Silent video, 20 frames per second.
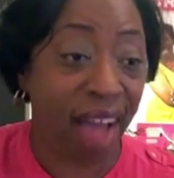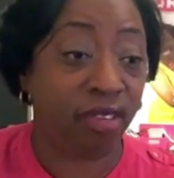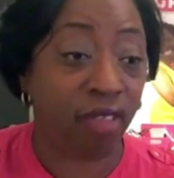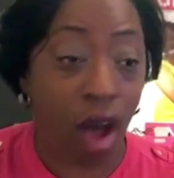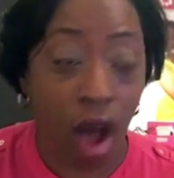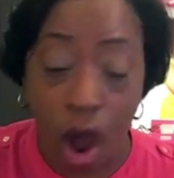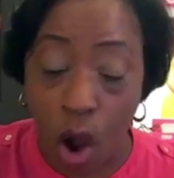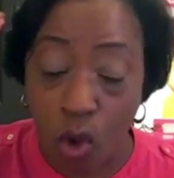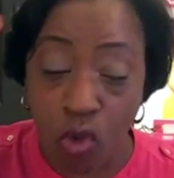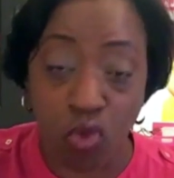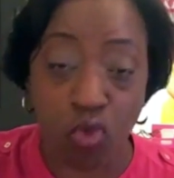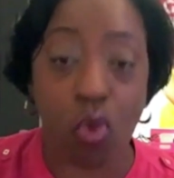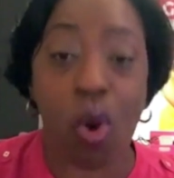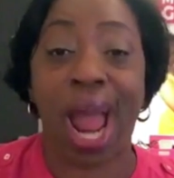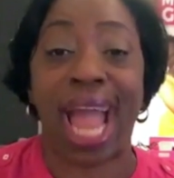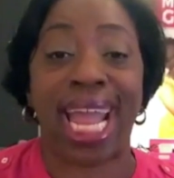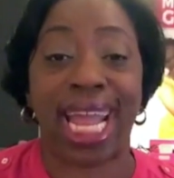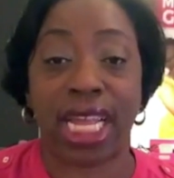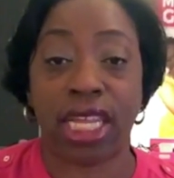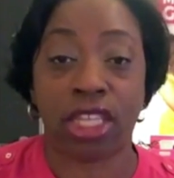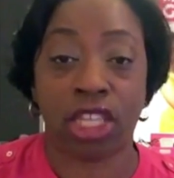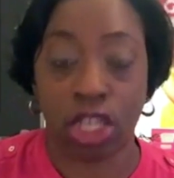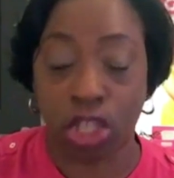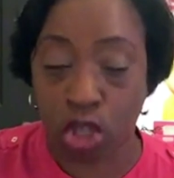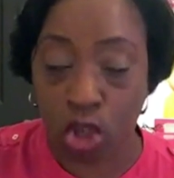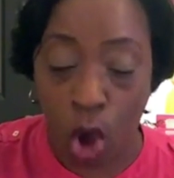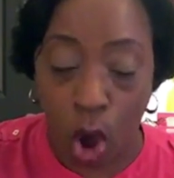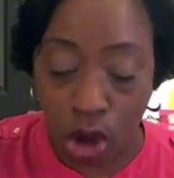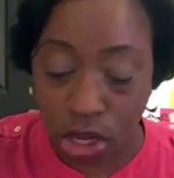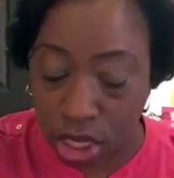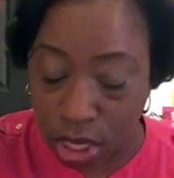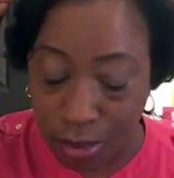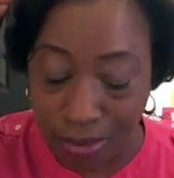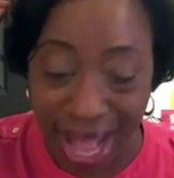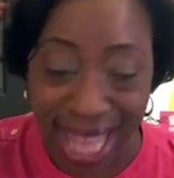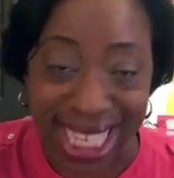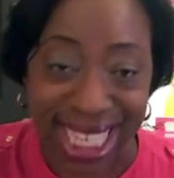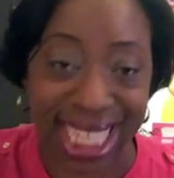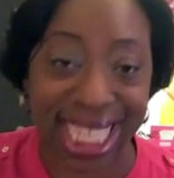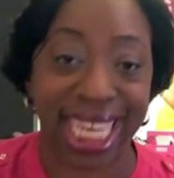a right to talk to
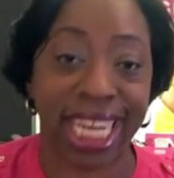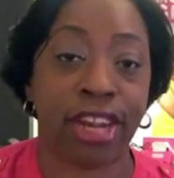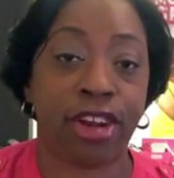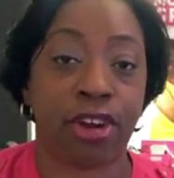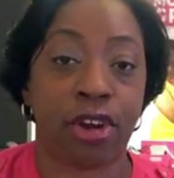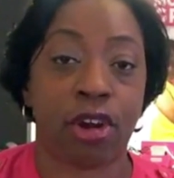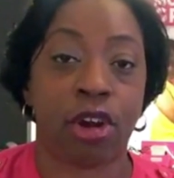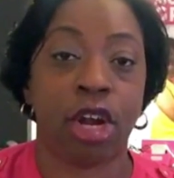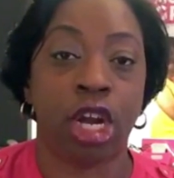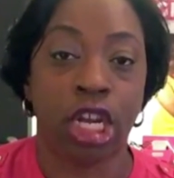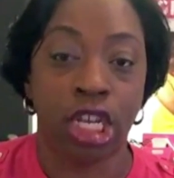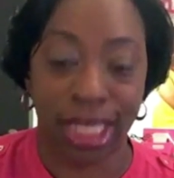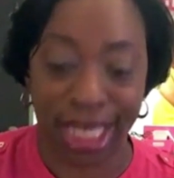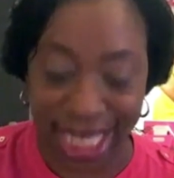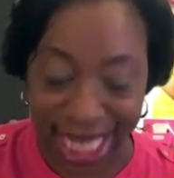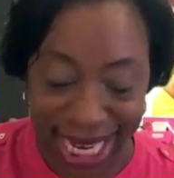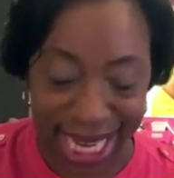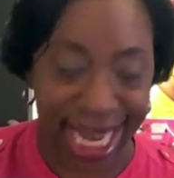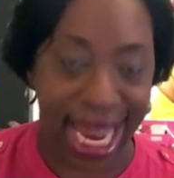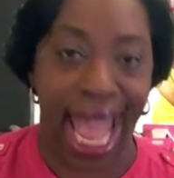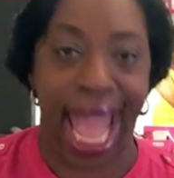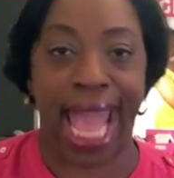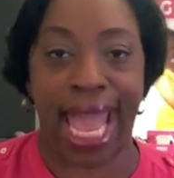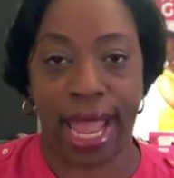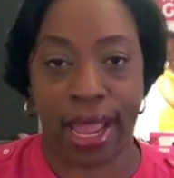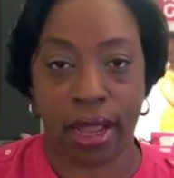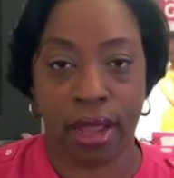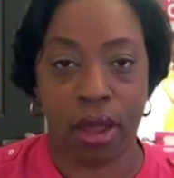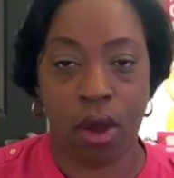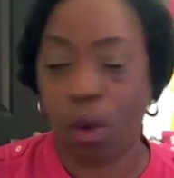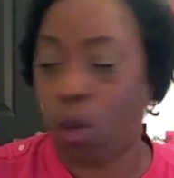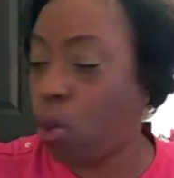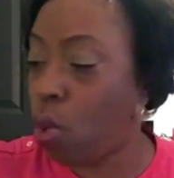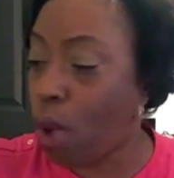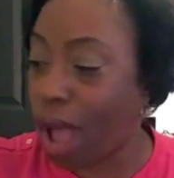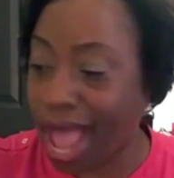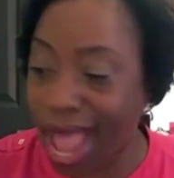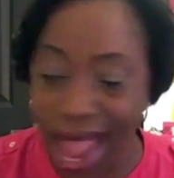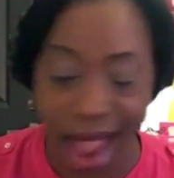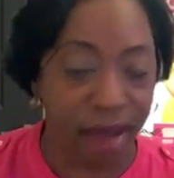my senator today.
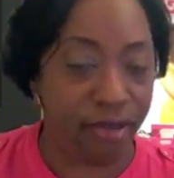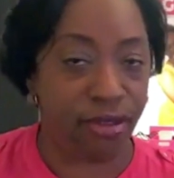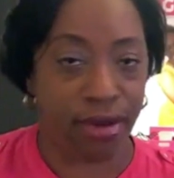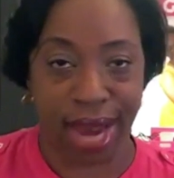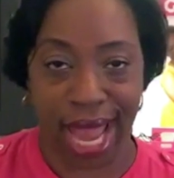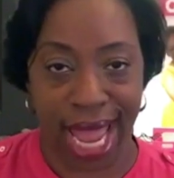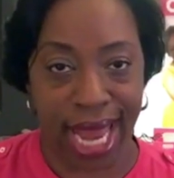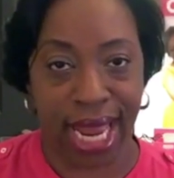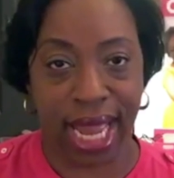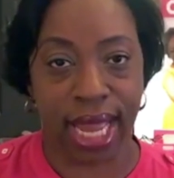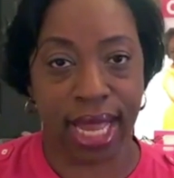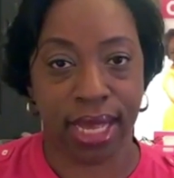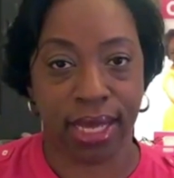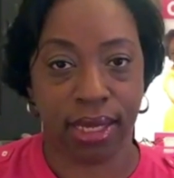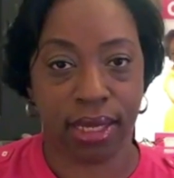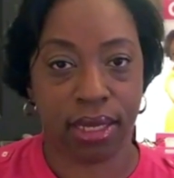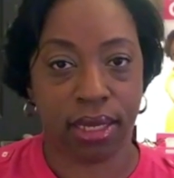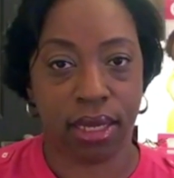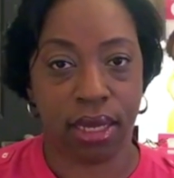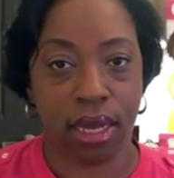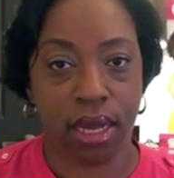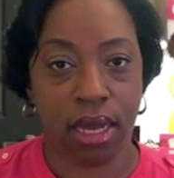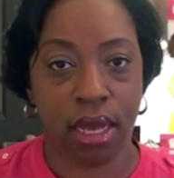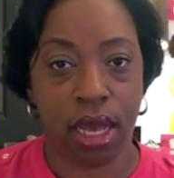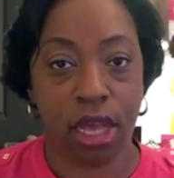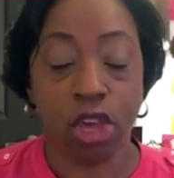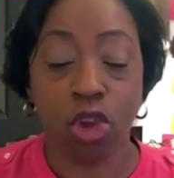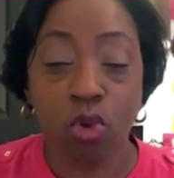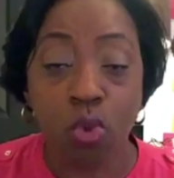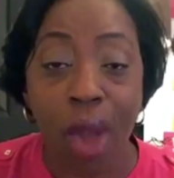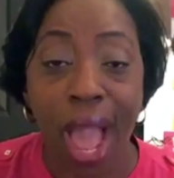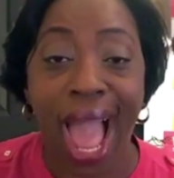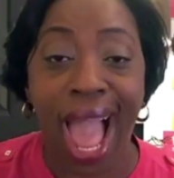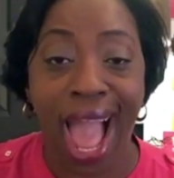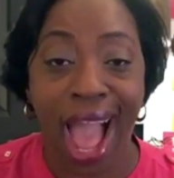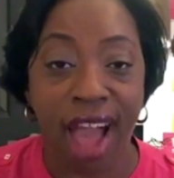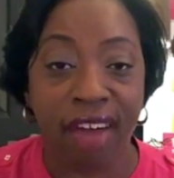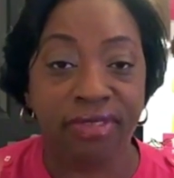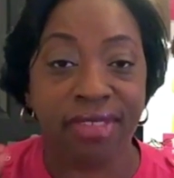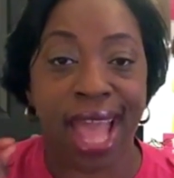Whoever that is. You
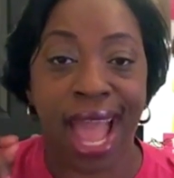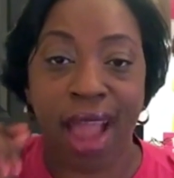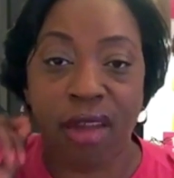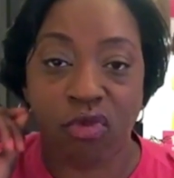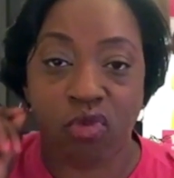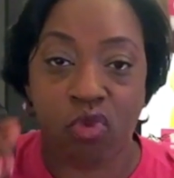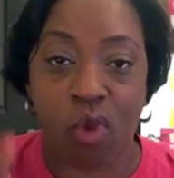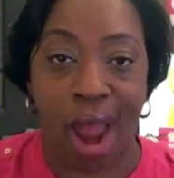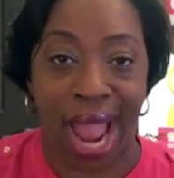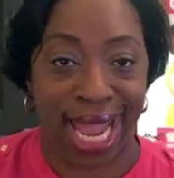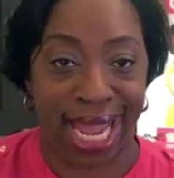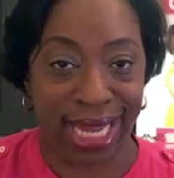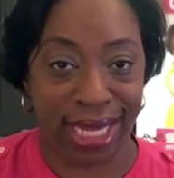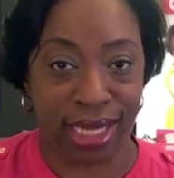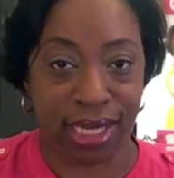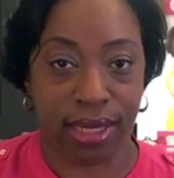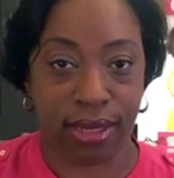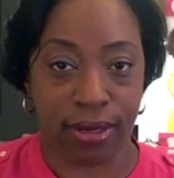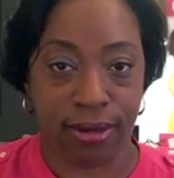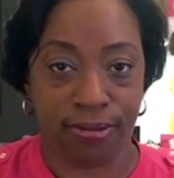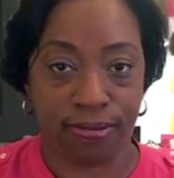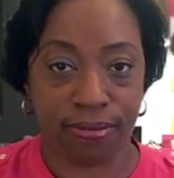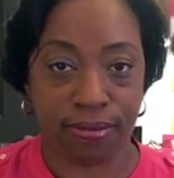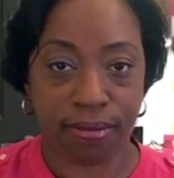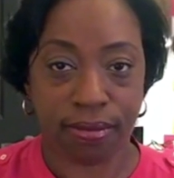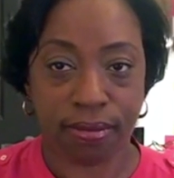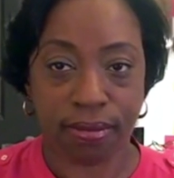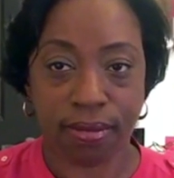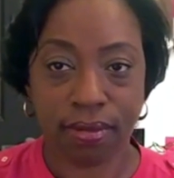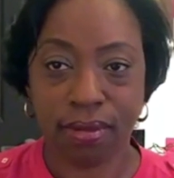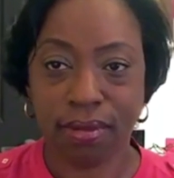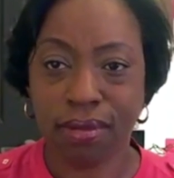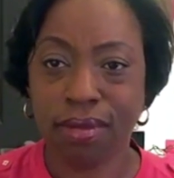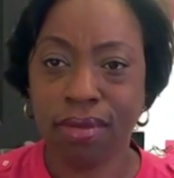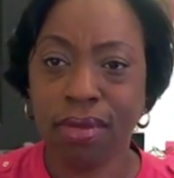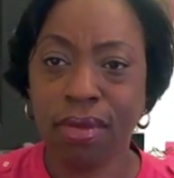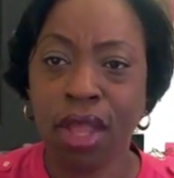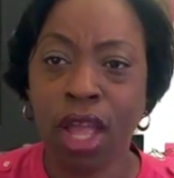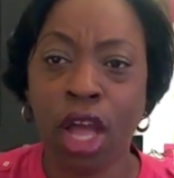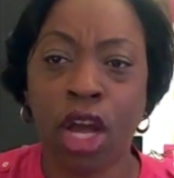have that right.
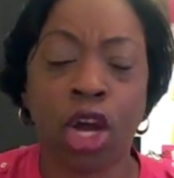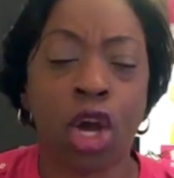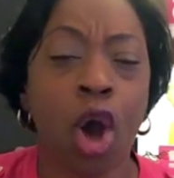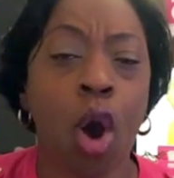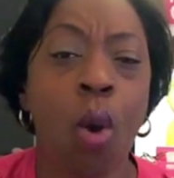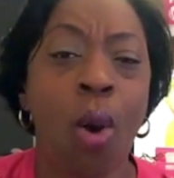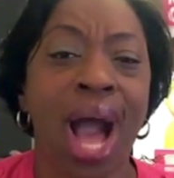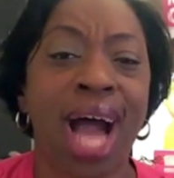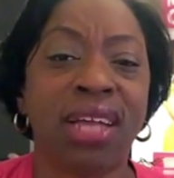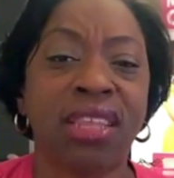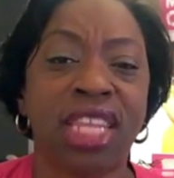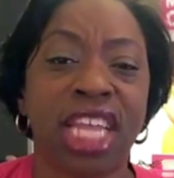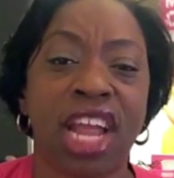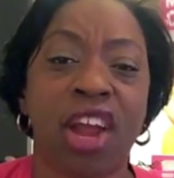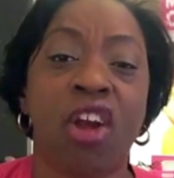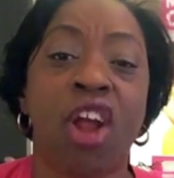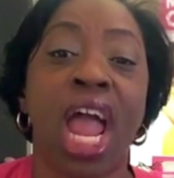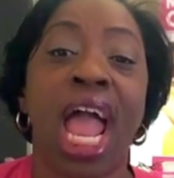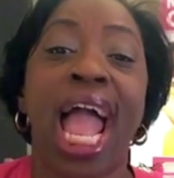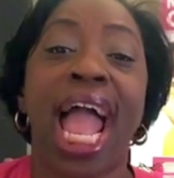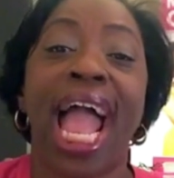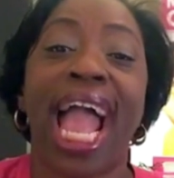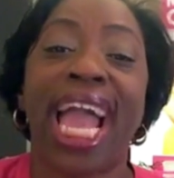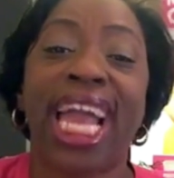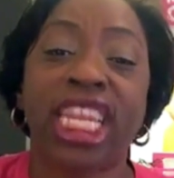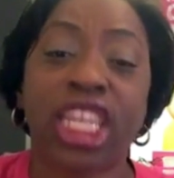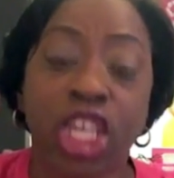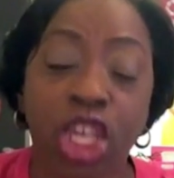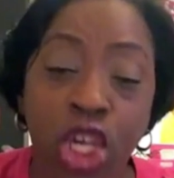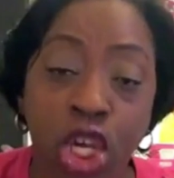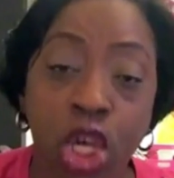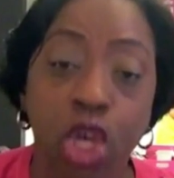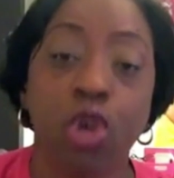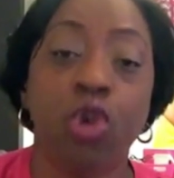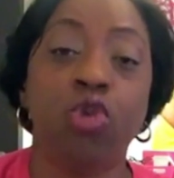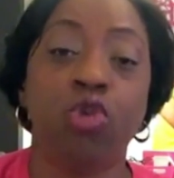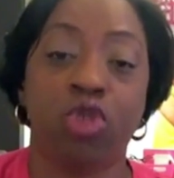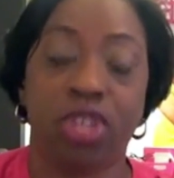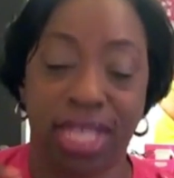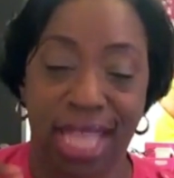Go out there and
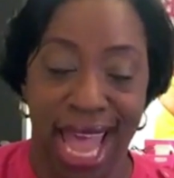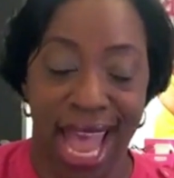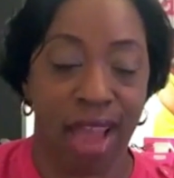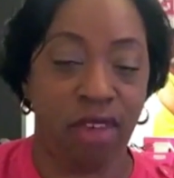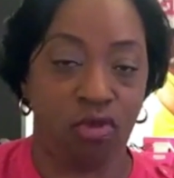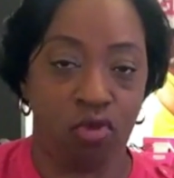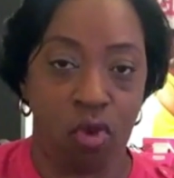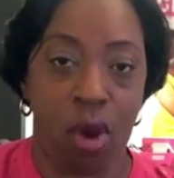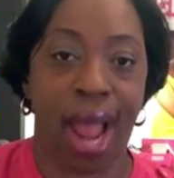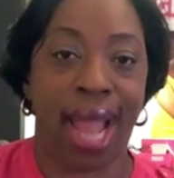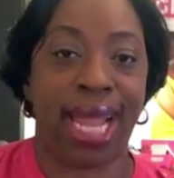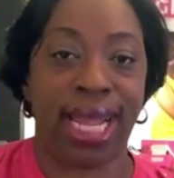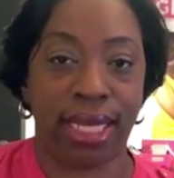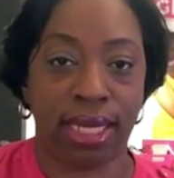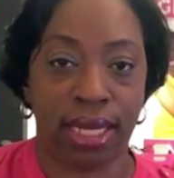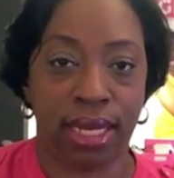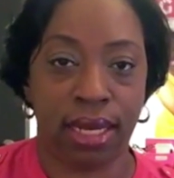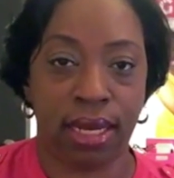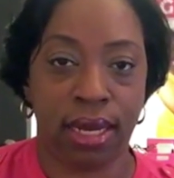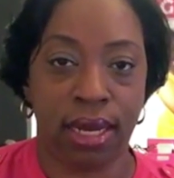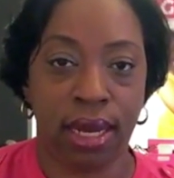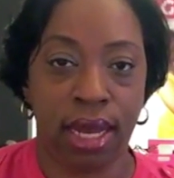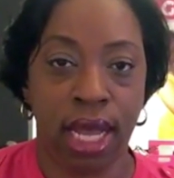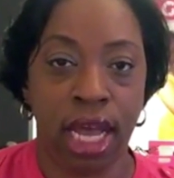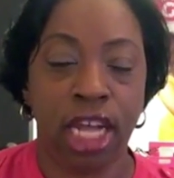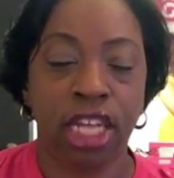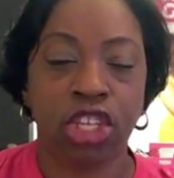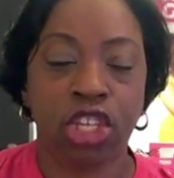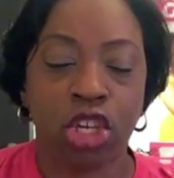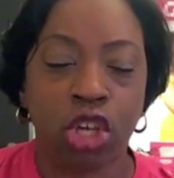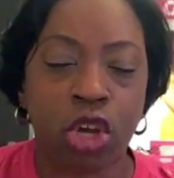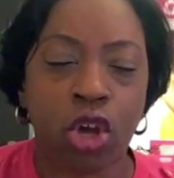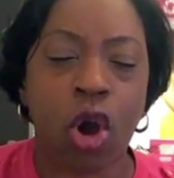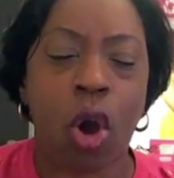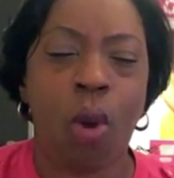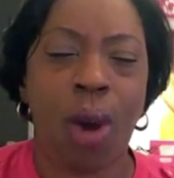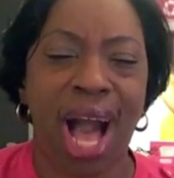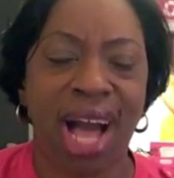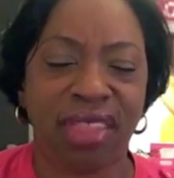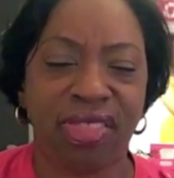use that right to
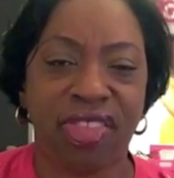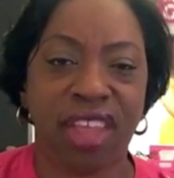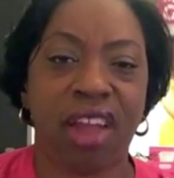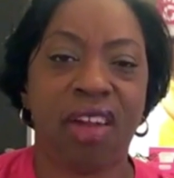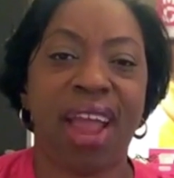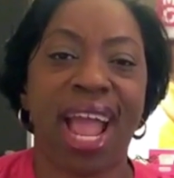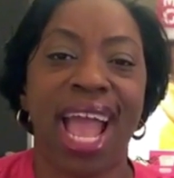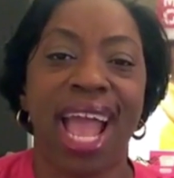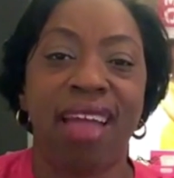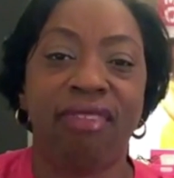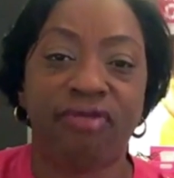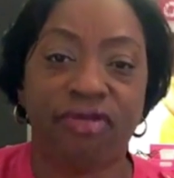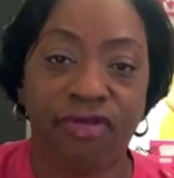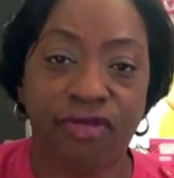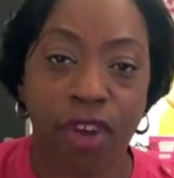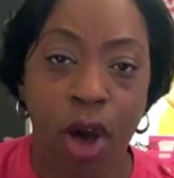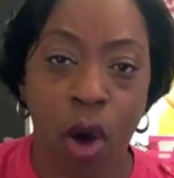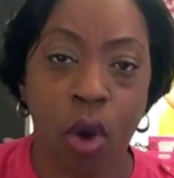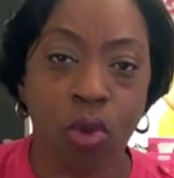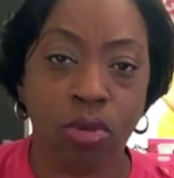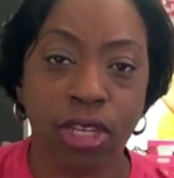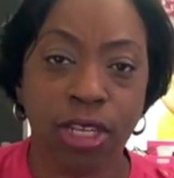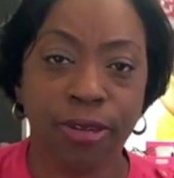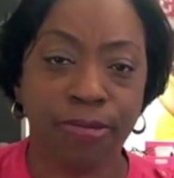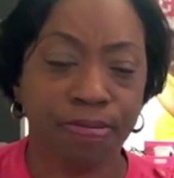go out there and vote